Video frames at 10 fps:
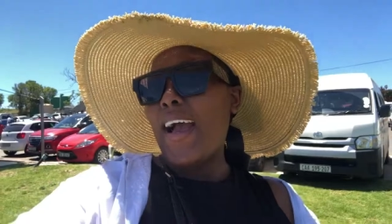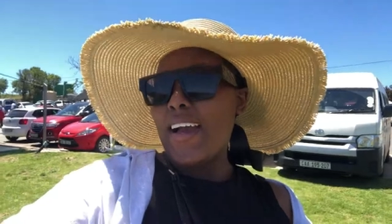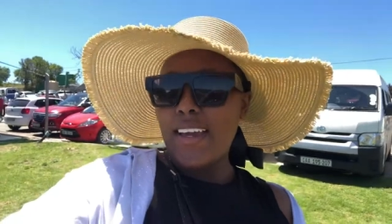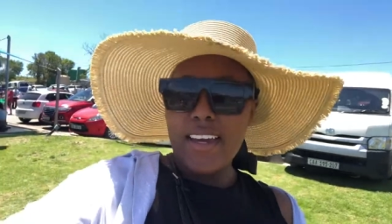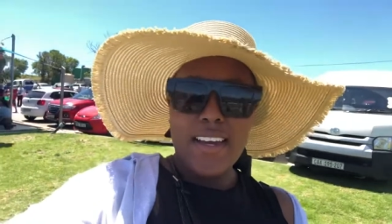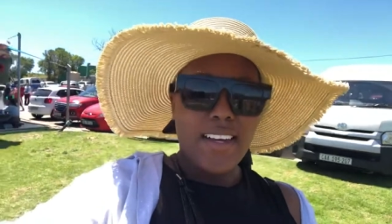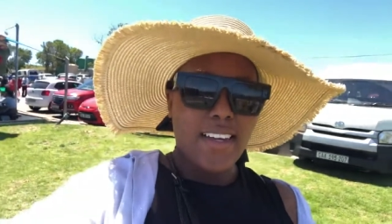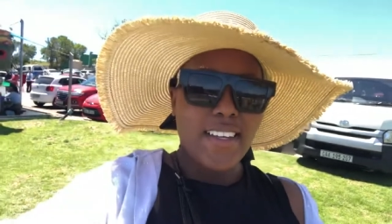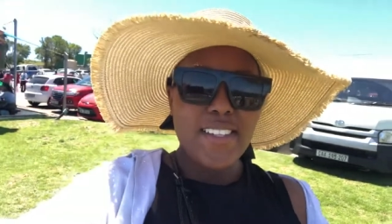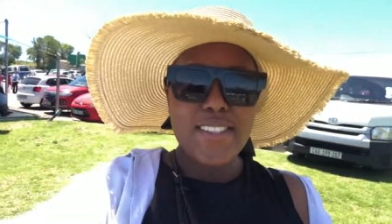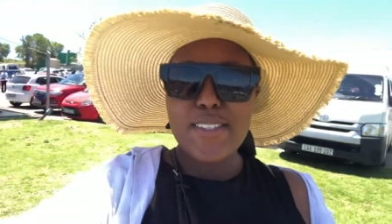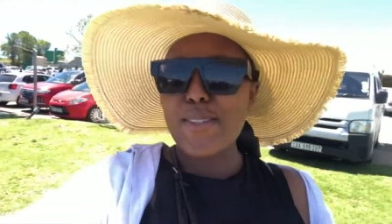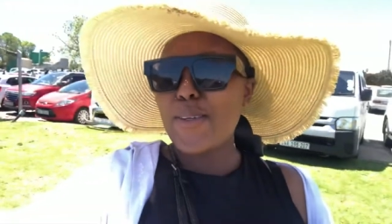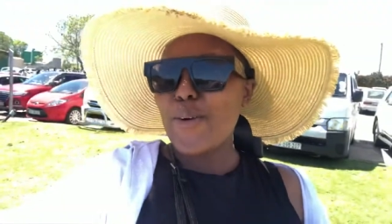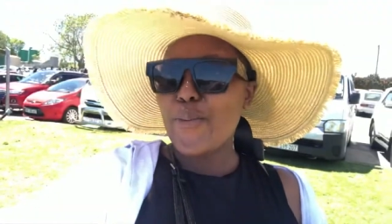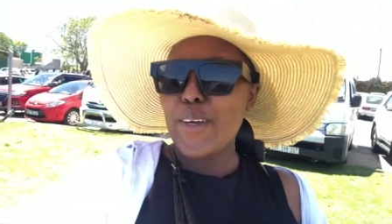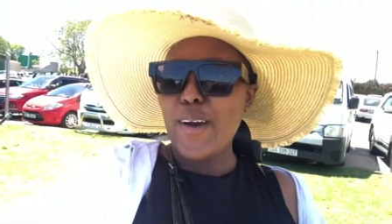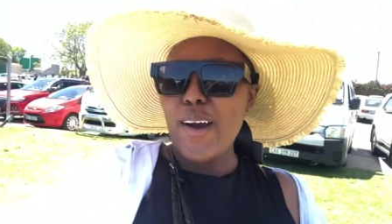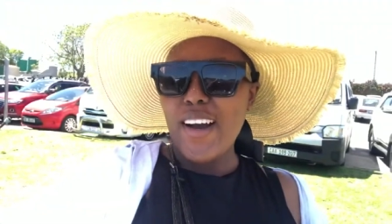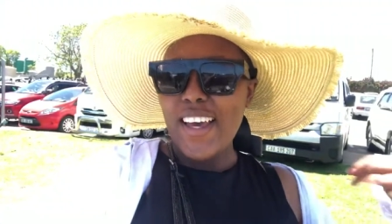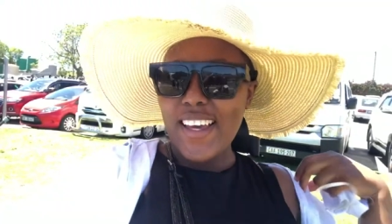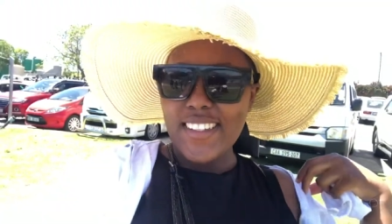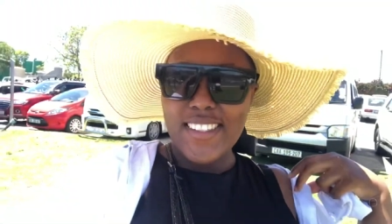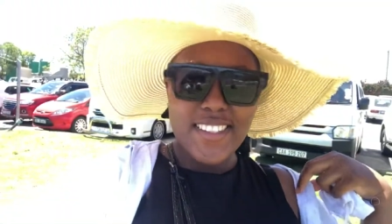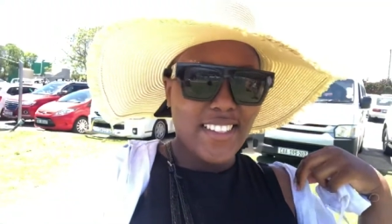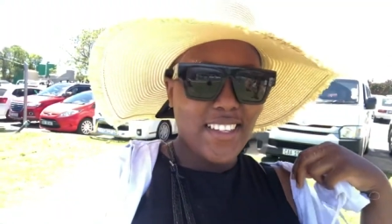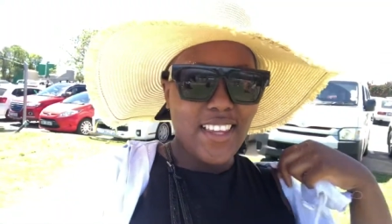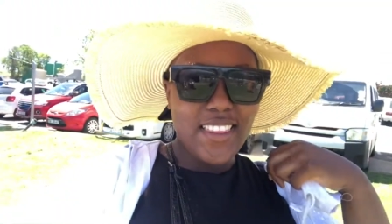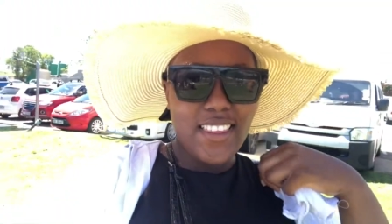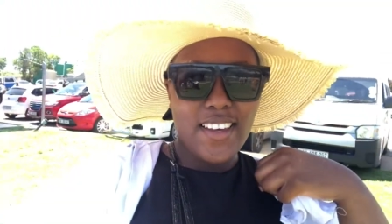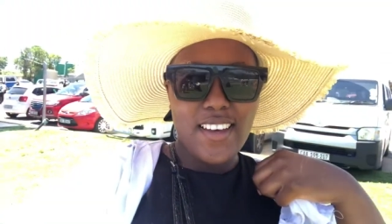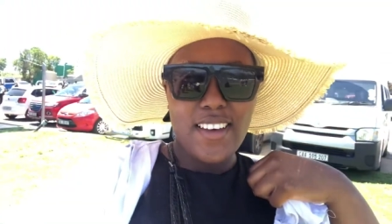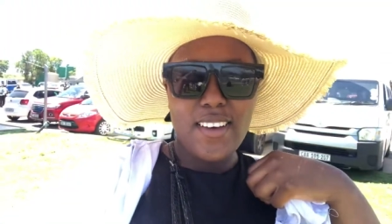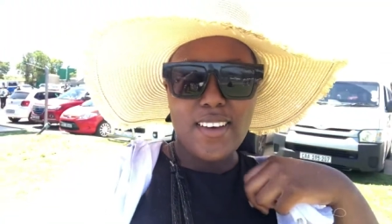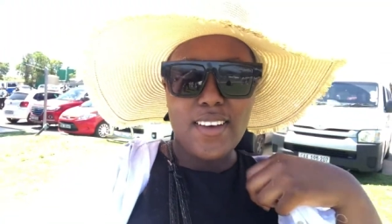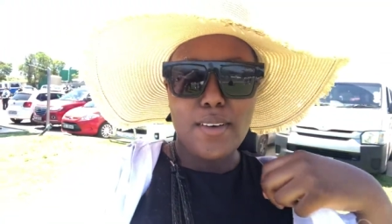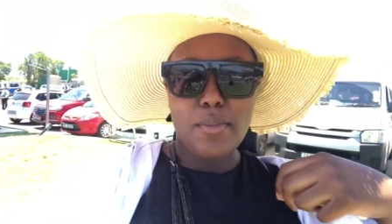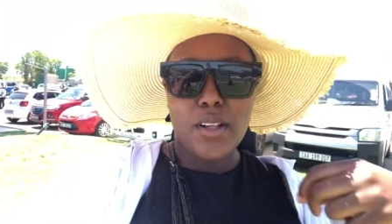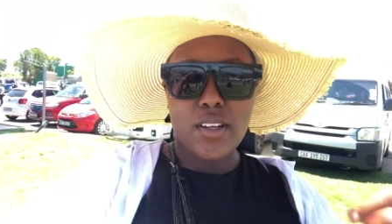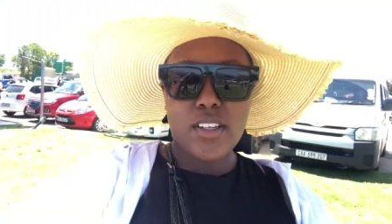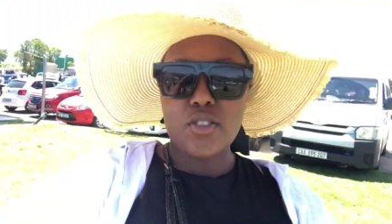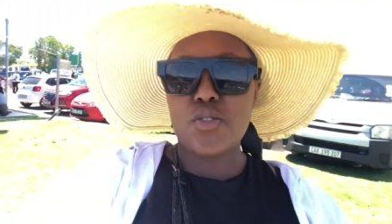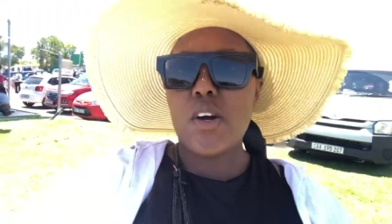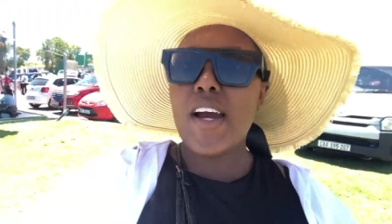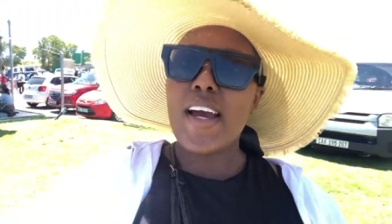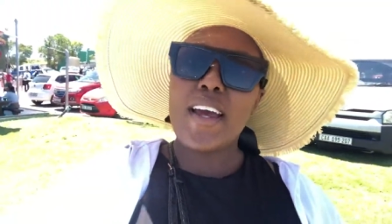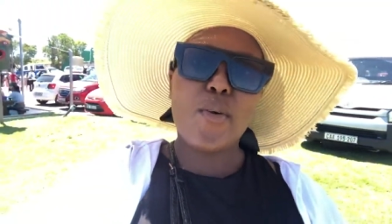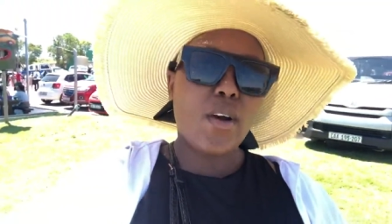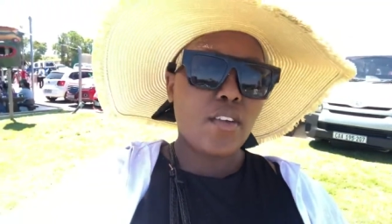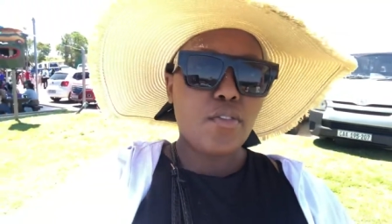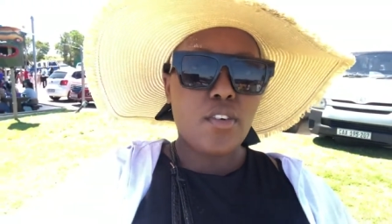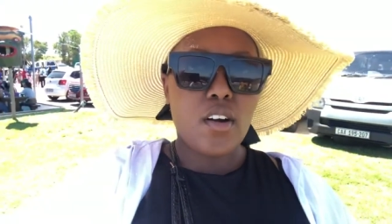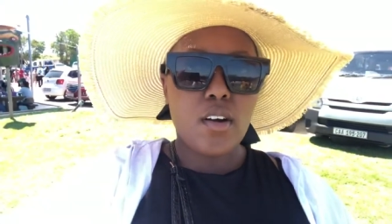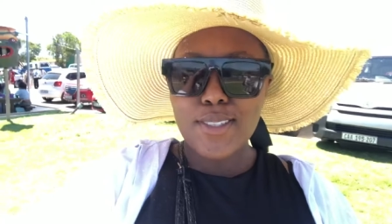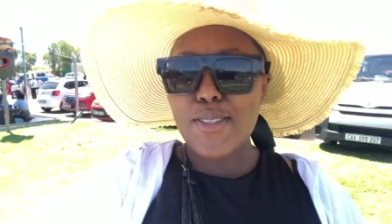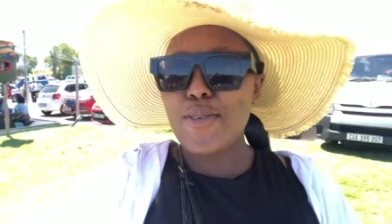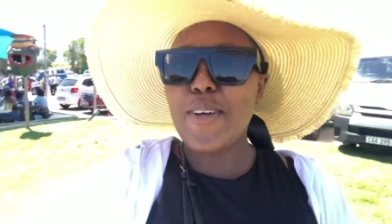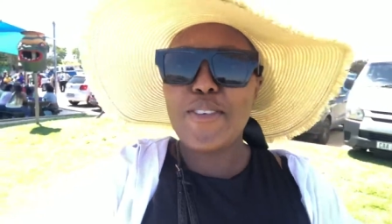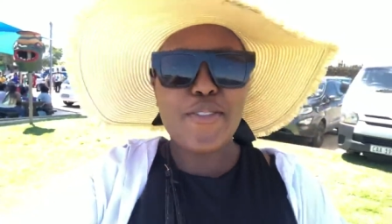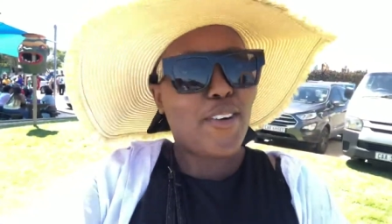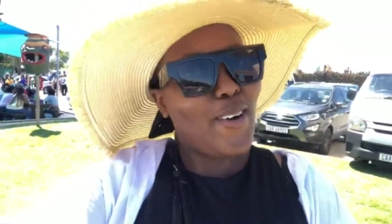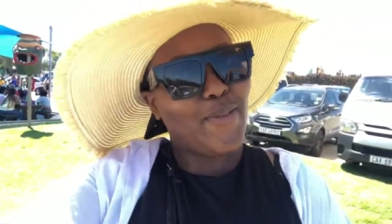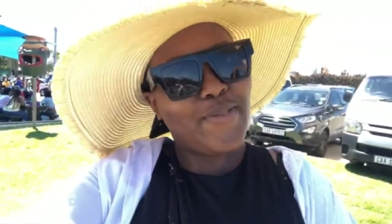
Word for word: Hey guys, so we are at the Polka Dry Wine Farm, Strawberry Farm.